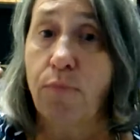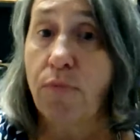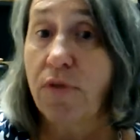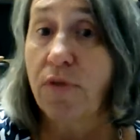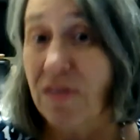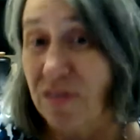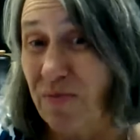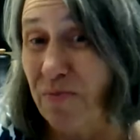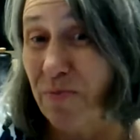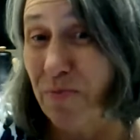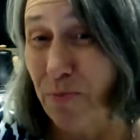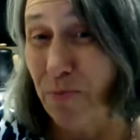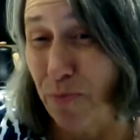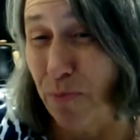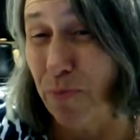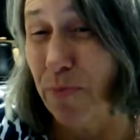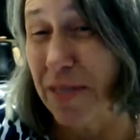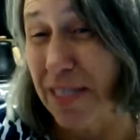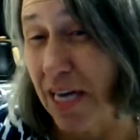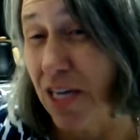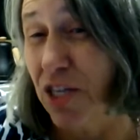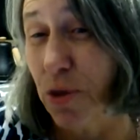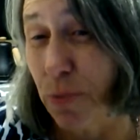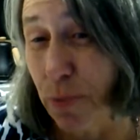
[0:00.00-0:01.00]
some
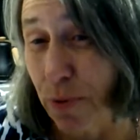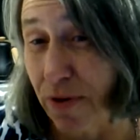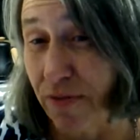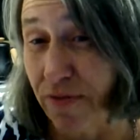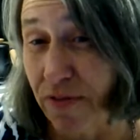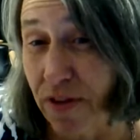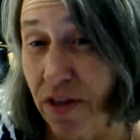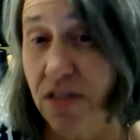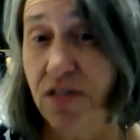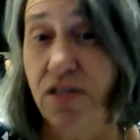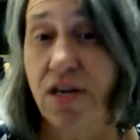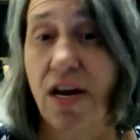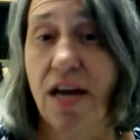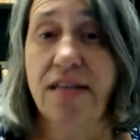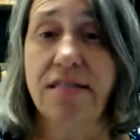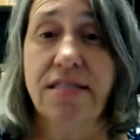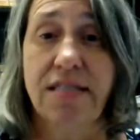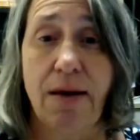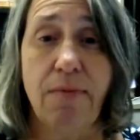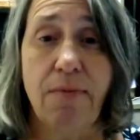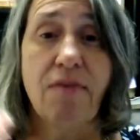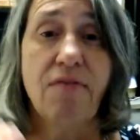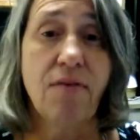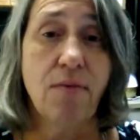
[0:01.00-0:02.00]
potential privilege, and
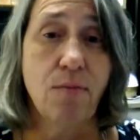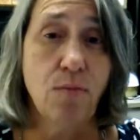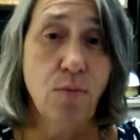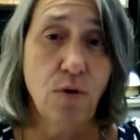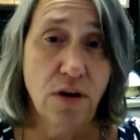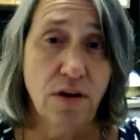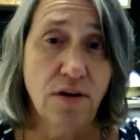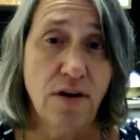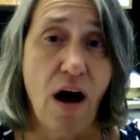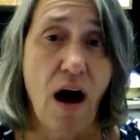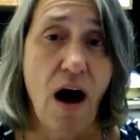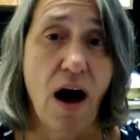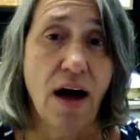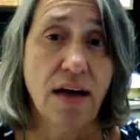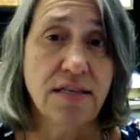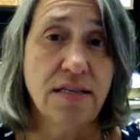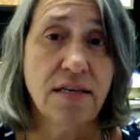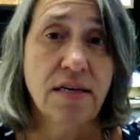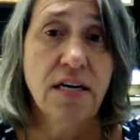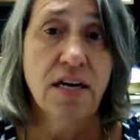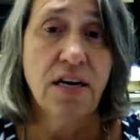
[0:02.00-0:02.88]
some of them will not.